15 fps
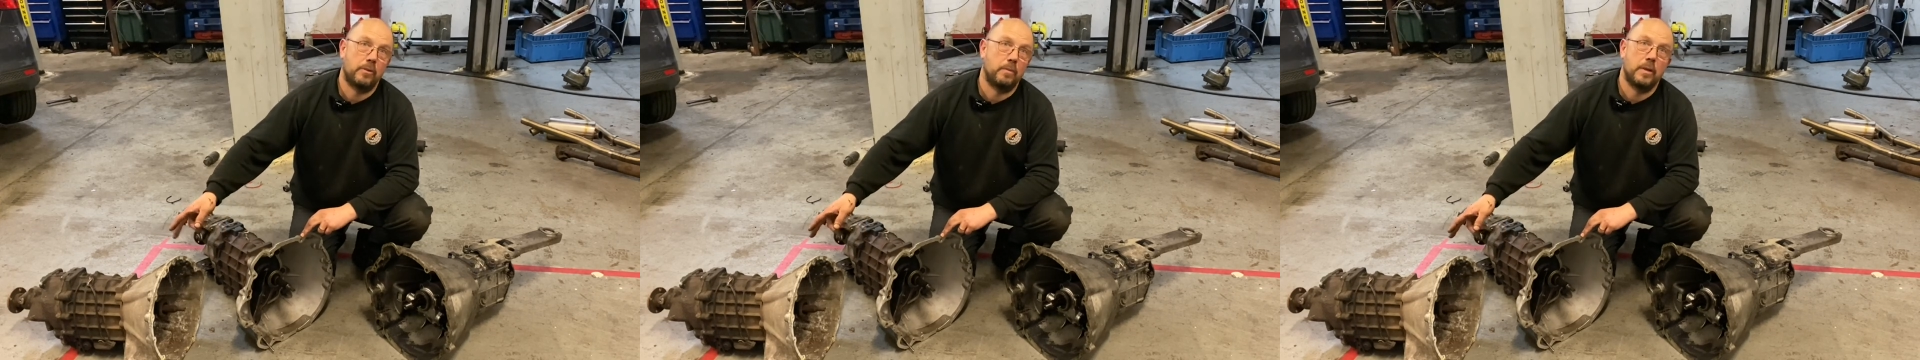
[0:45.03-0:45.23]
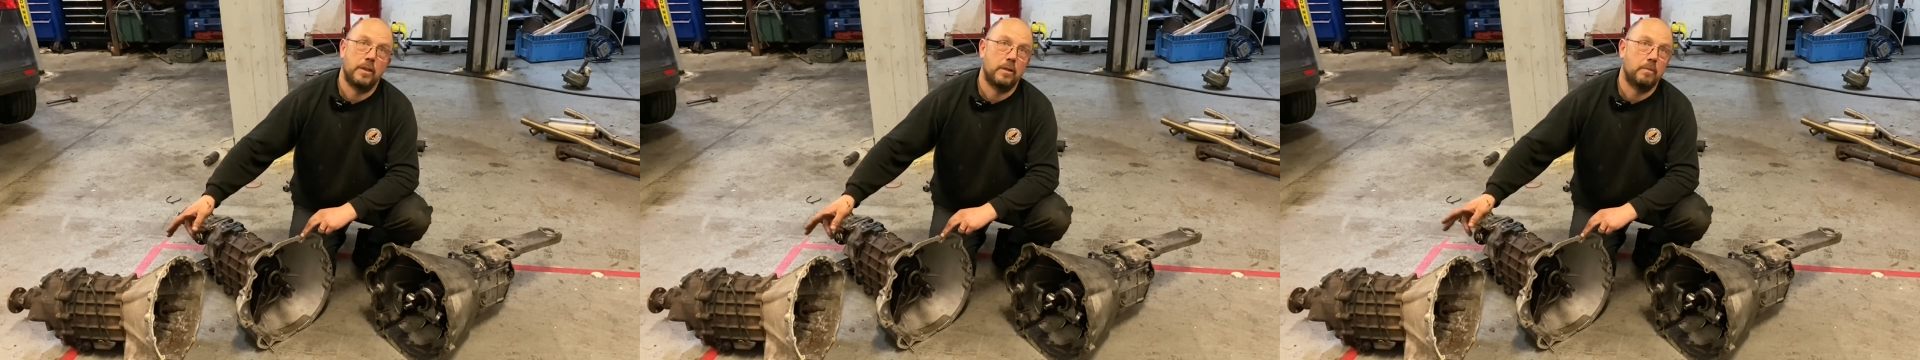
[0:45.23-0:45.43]

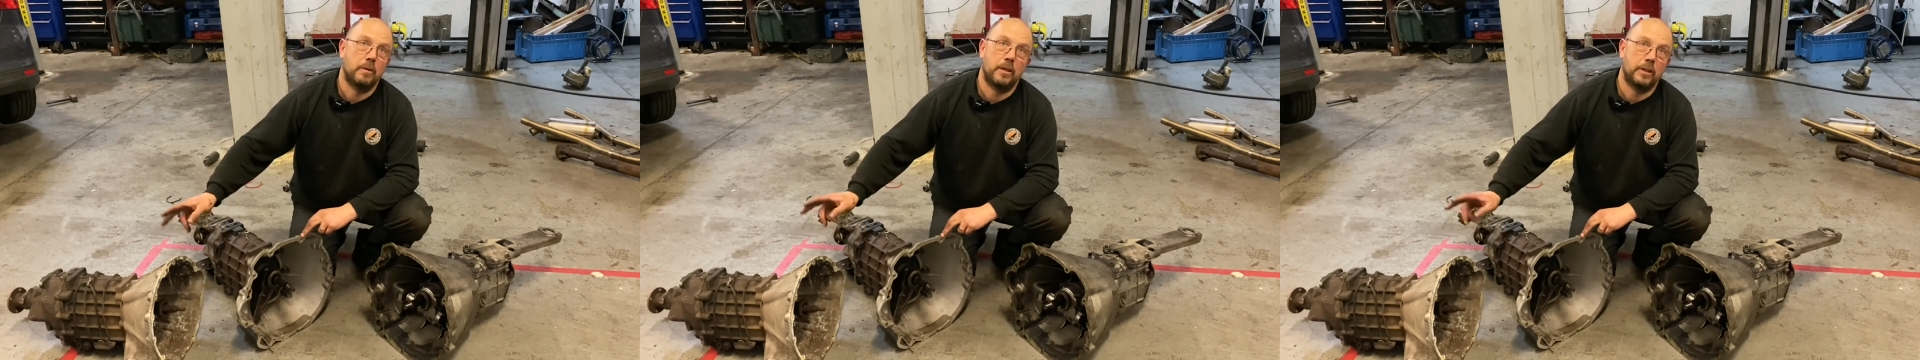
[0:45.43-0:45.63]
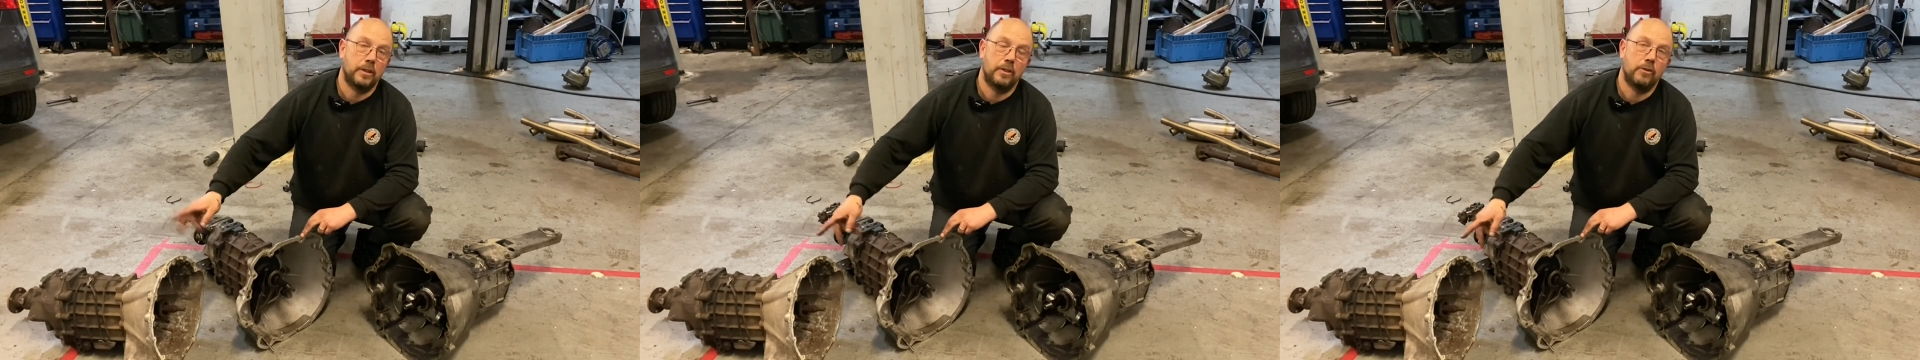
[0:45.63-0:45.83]
whether you buy
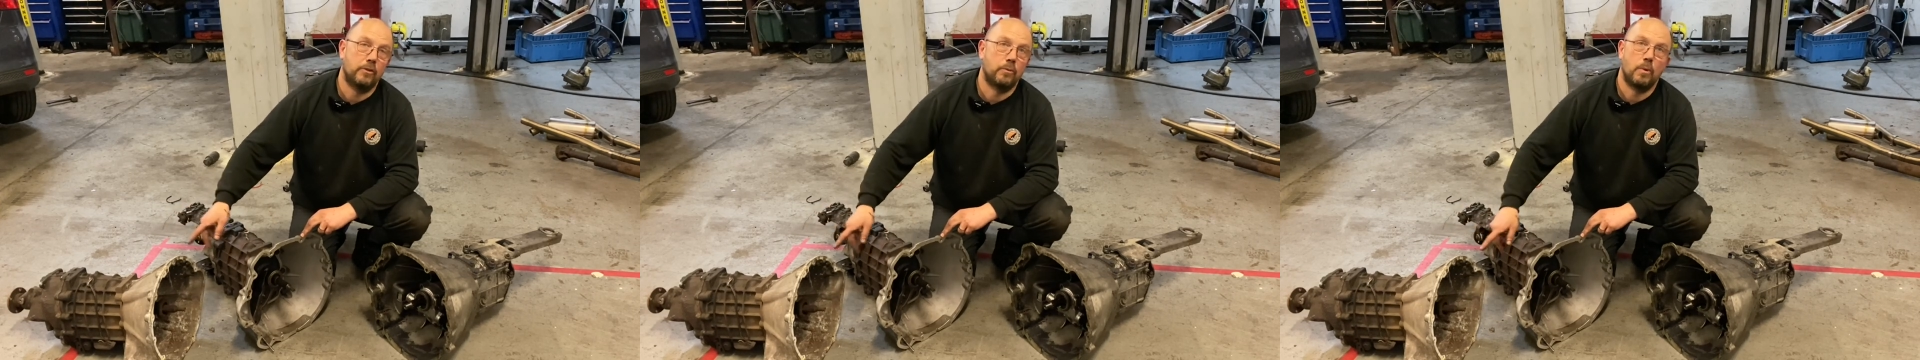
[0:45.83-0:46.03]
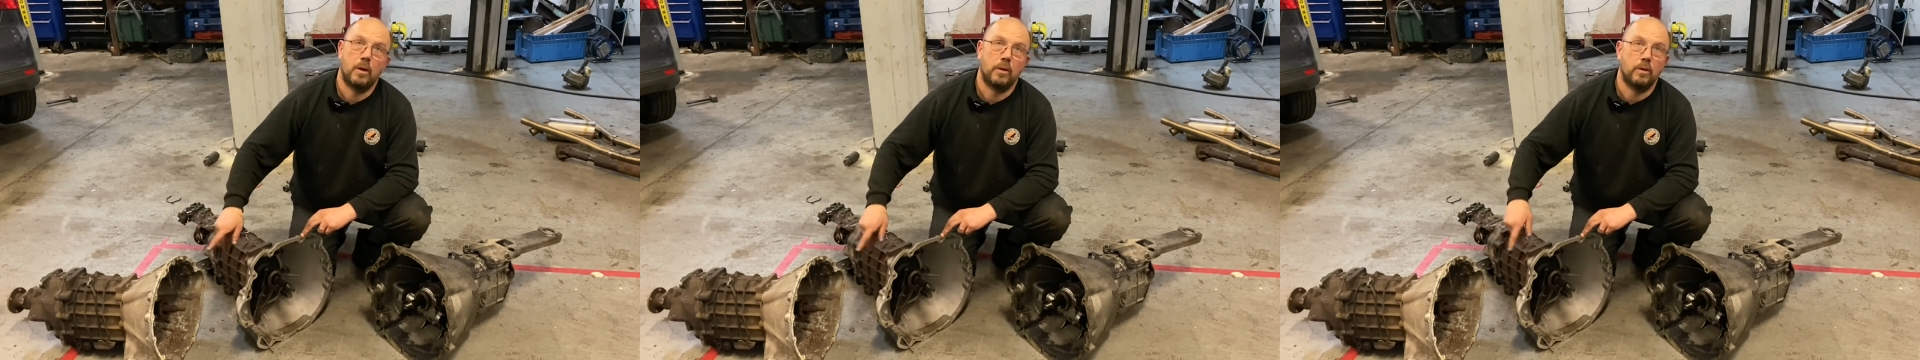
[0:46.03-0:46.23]
a used
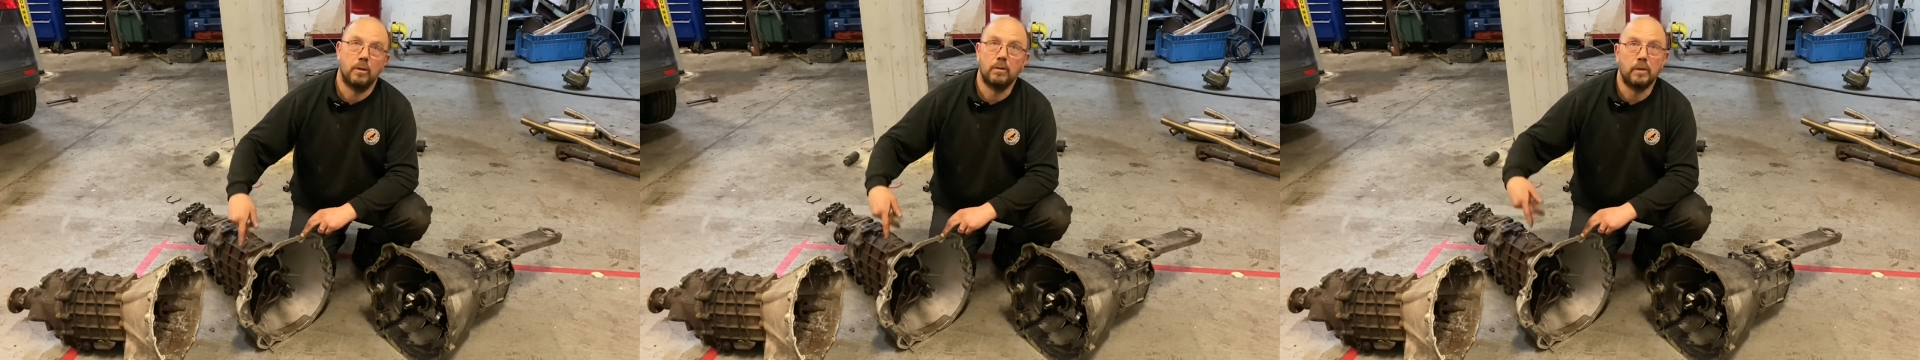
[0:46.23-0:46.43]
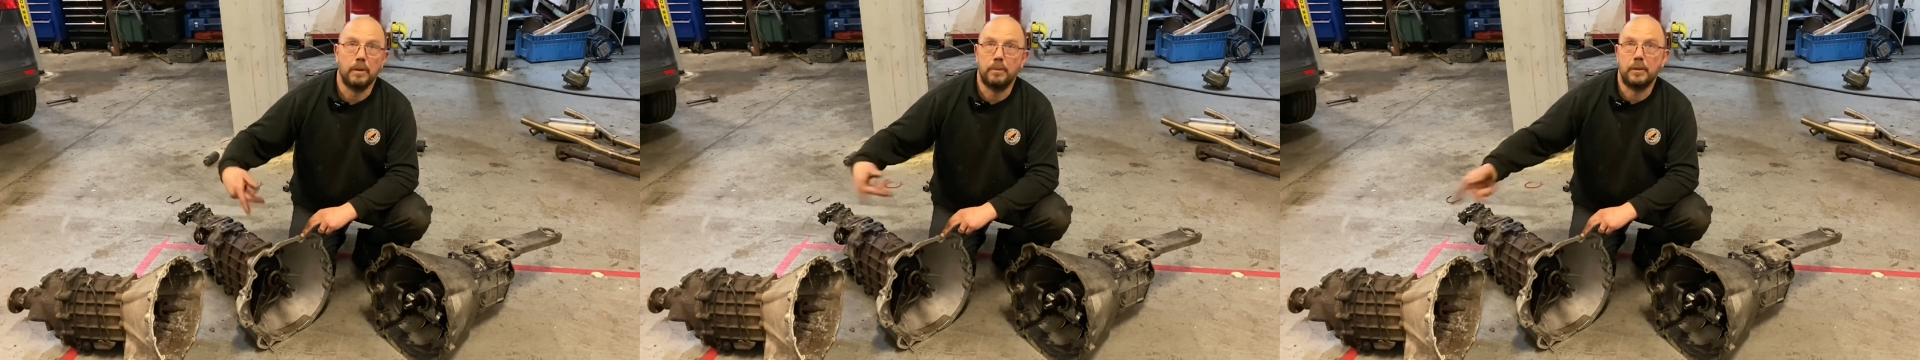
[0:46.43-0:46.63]
one or a
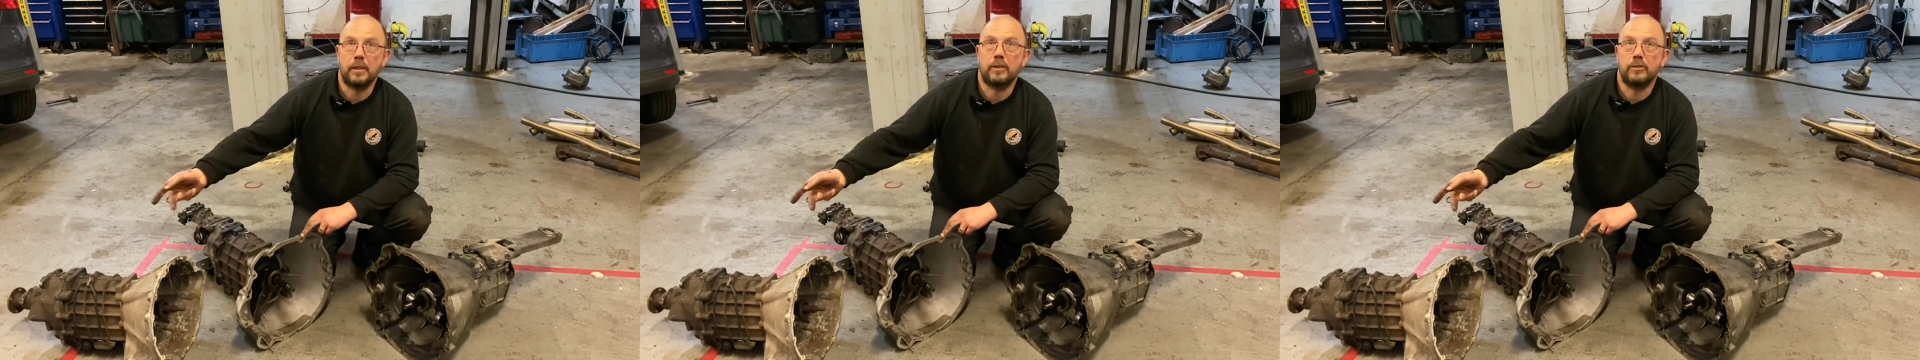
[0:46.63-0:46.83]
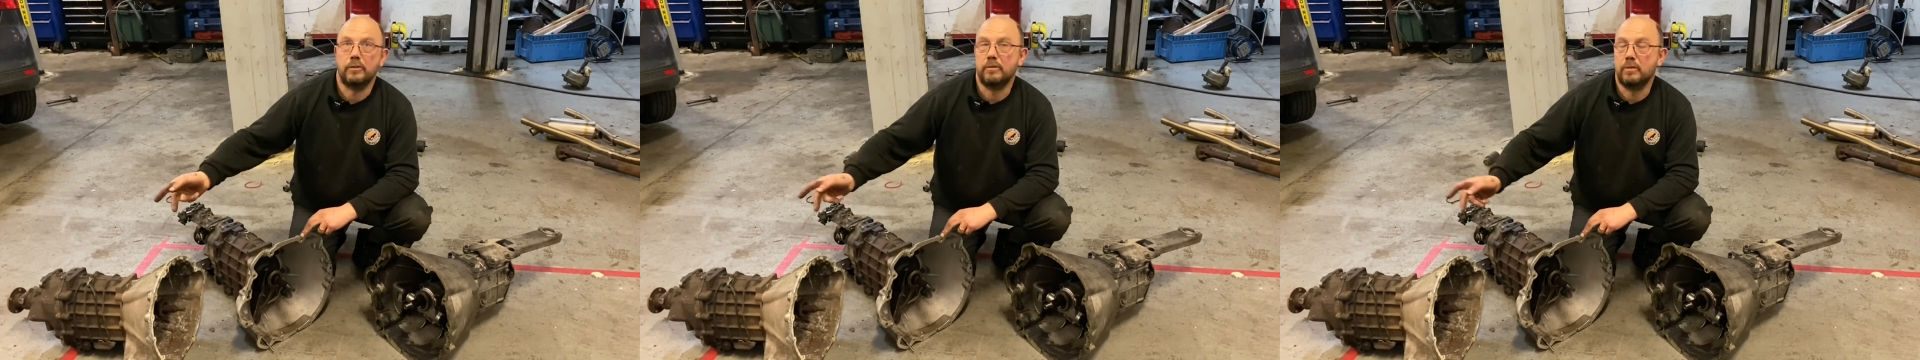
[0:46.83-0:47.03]

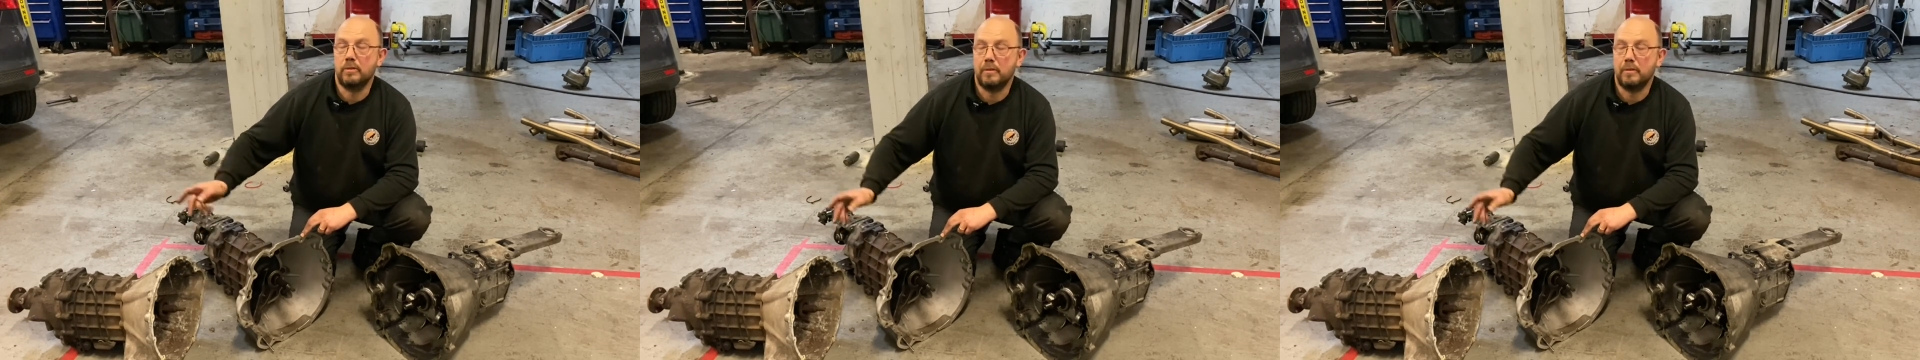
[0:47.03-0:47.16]
reproduction from